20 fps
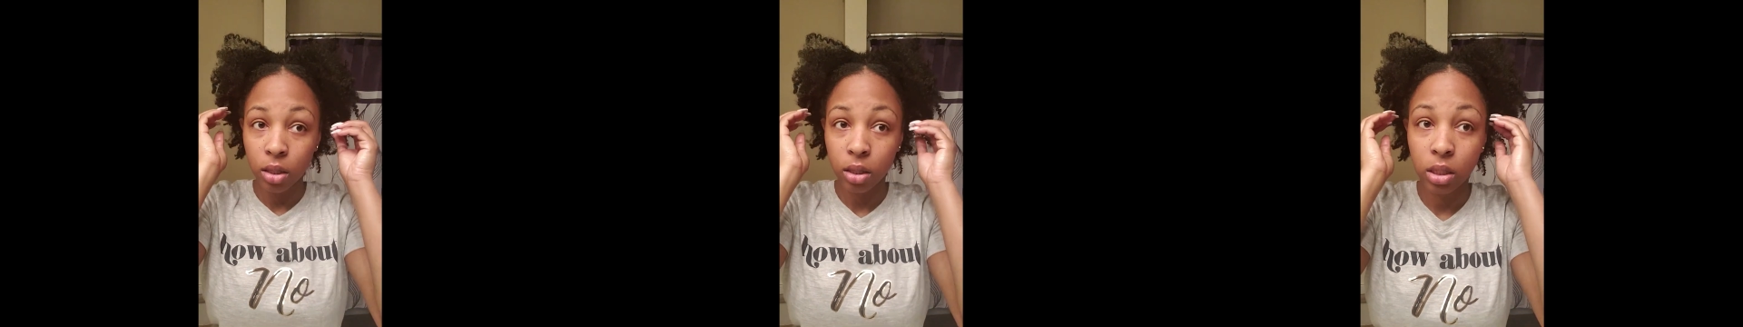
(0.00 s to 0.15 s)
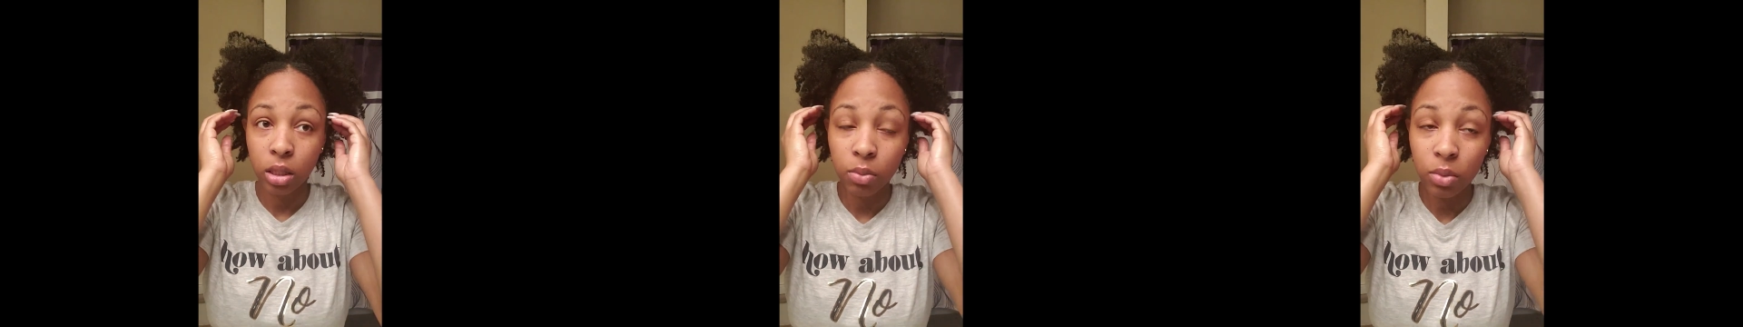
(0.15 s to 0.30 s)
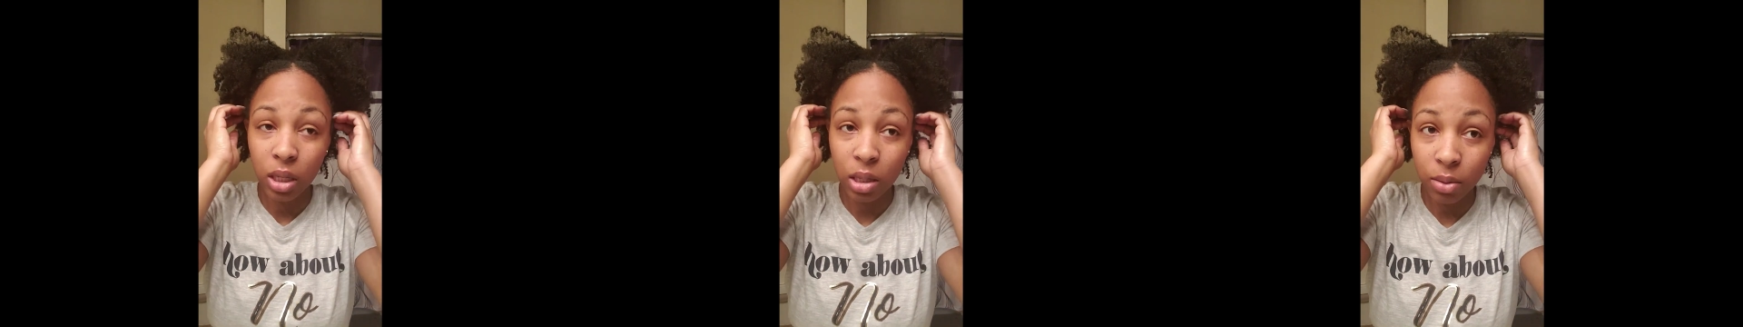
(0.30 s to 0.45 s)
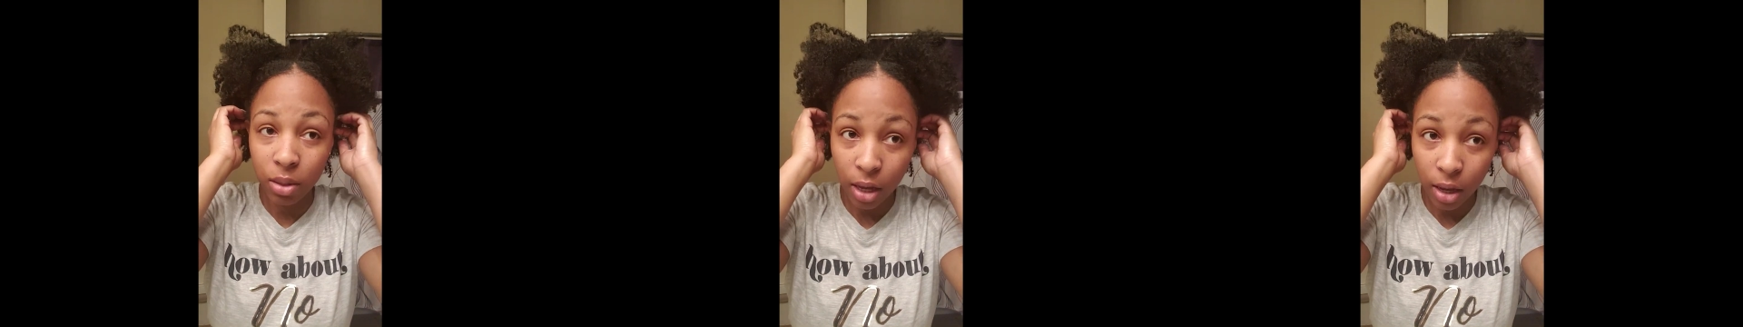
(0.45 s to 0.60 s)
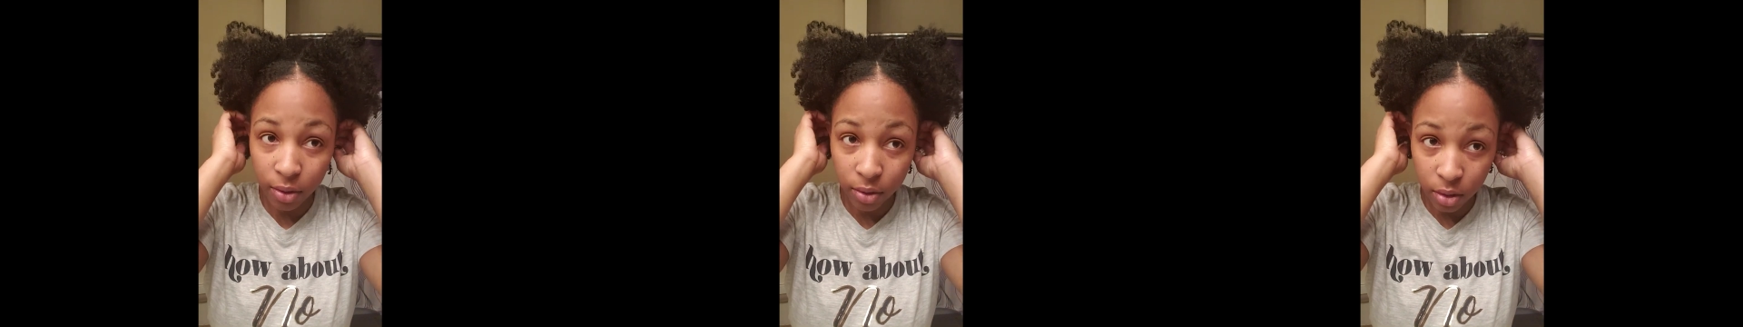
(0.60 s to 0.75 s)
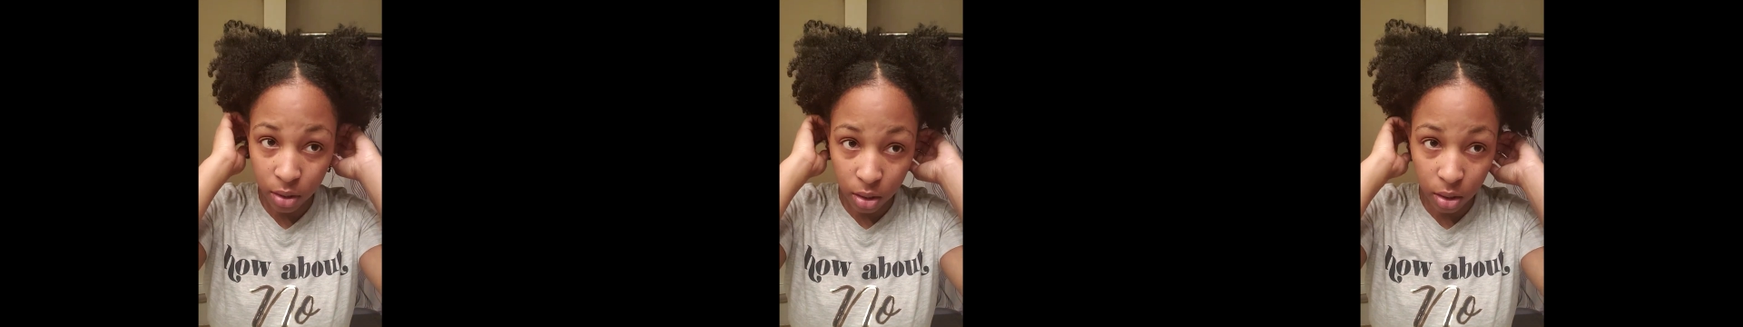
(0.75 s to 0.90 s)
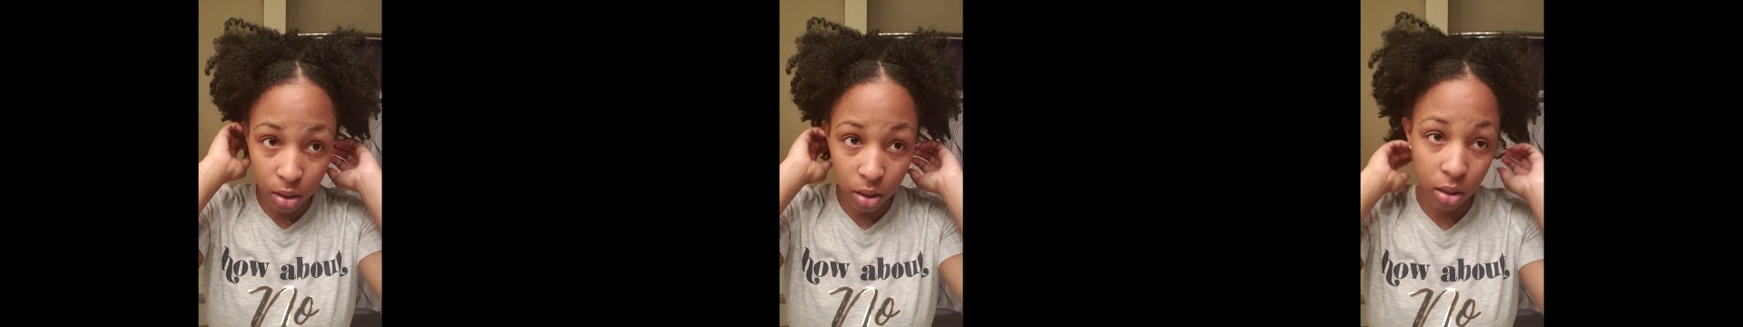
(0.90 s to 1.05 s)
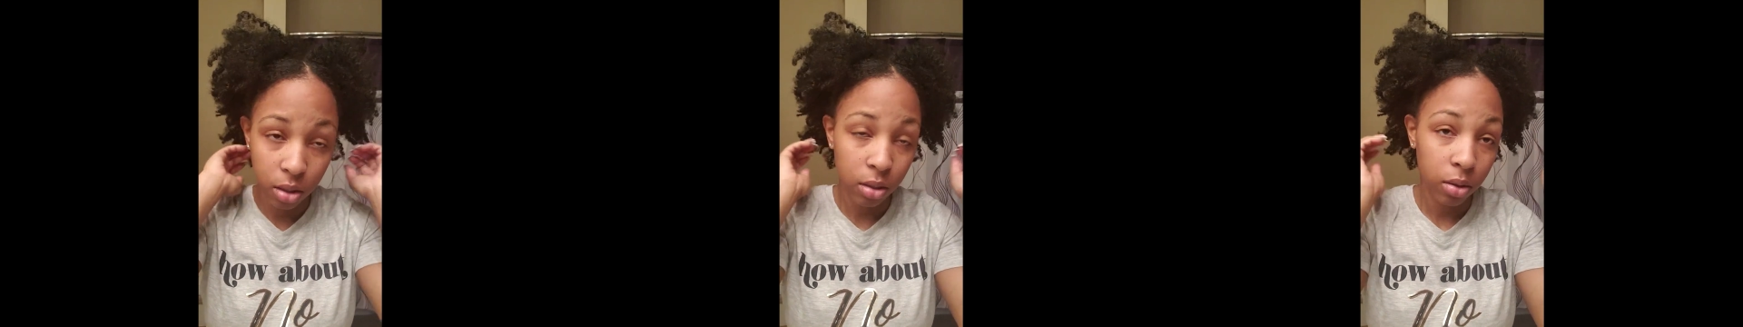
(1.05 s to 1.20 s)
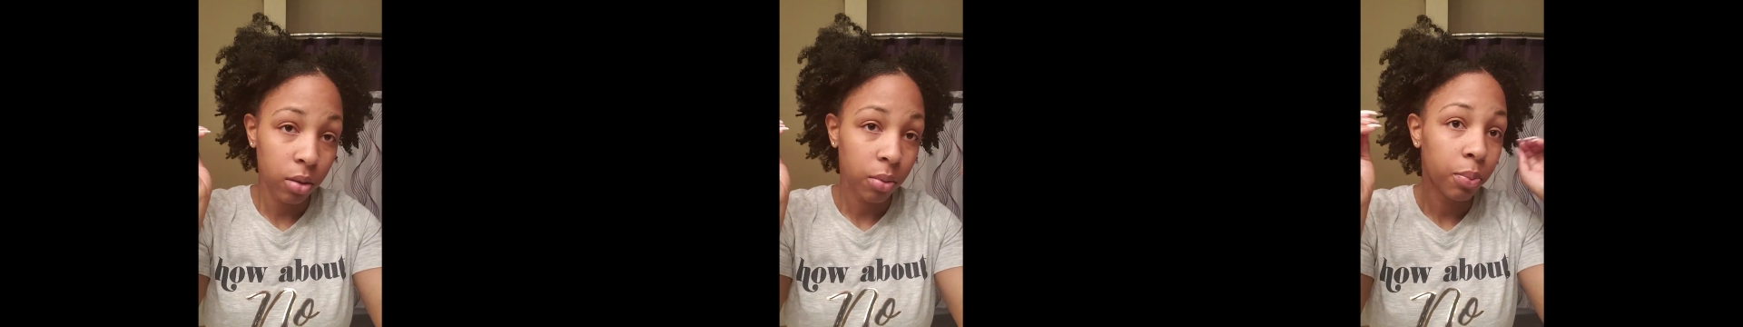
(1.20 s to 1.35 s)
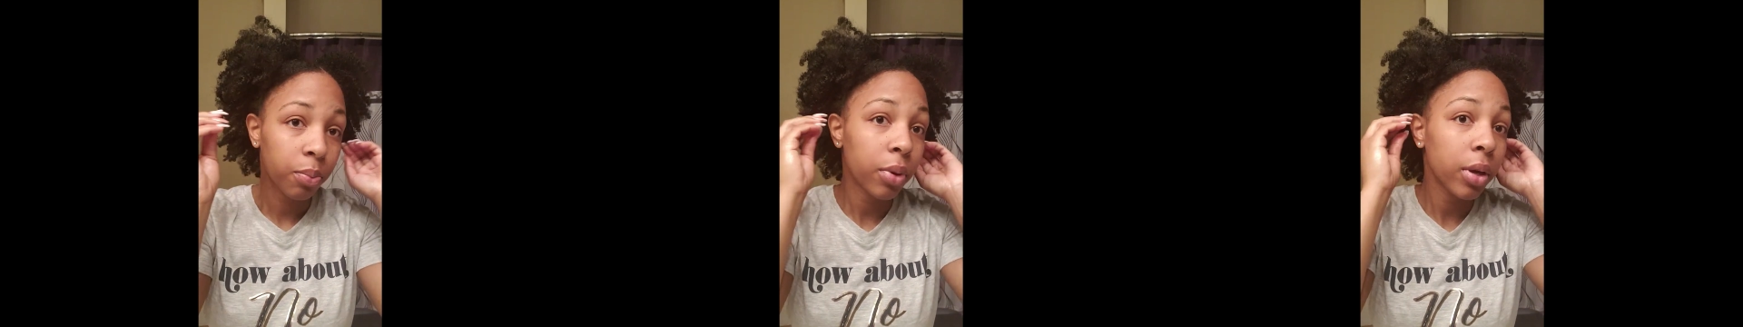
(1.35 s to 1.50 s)
Sometimes I have to
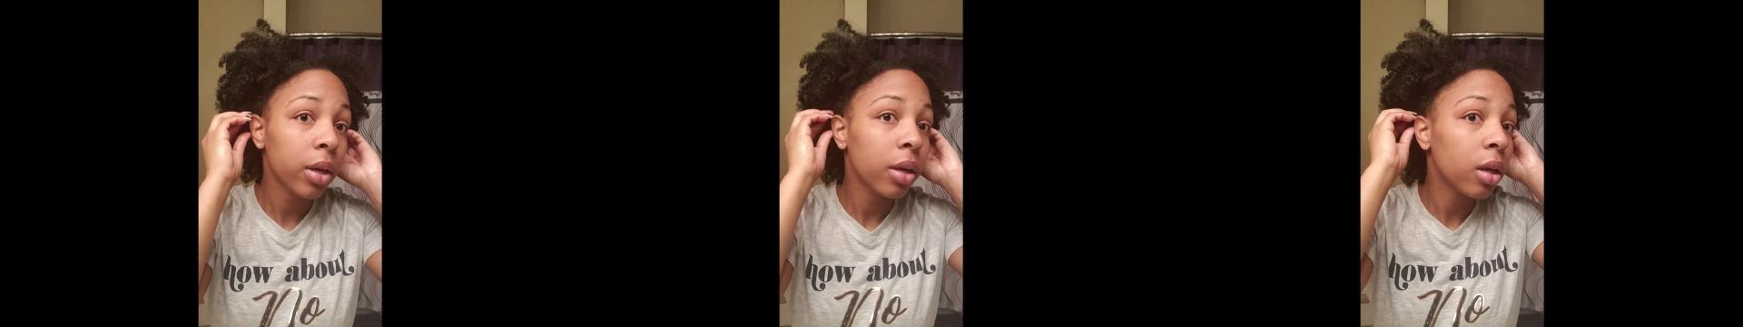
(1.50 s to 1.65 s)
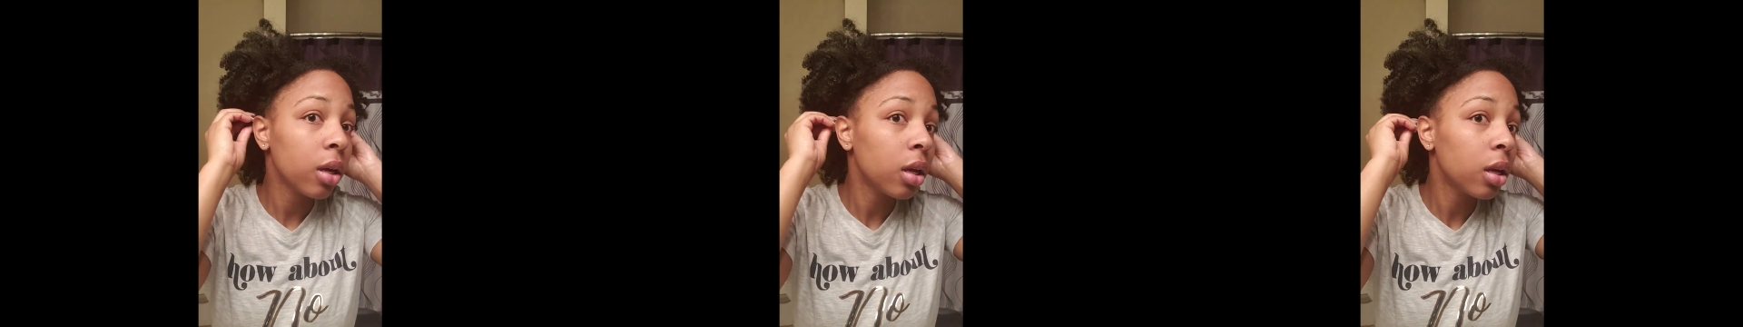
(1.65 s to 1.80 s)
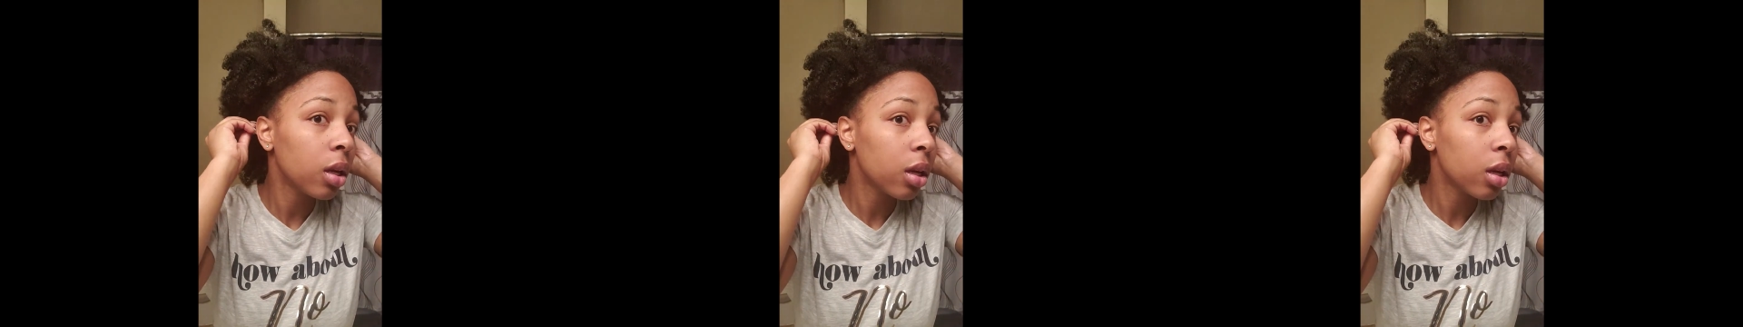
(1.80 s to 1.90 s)
pin